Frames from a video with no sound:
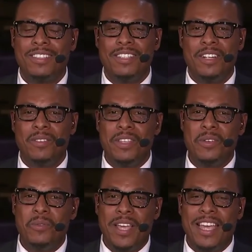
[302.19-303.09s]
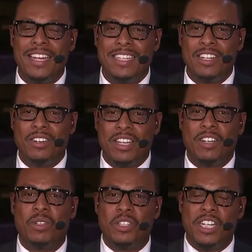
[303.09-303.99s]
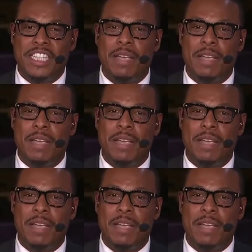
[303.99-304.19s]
You know, when you win, you know, Cook was on a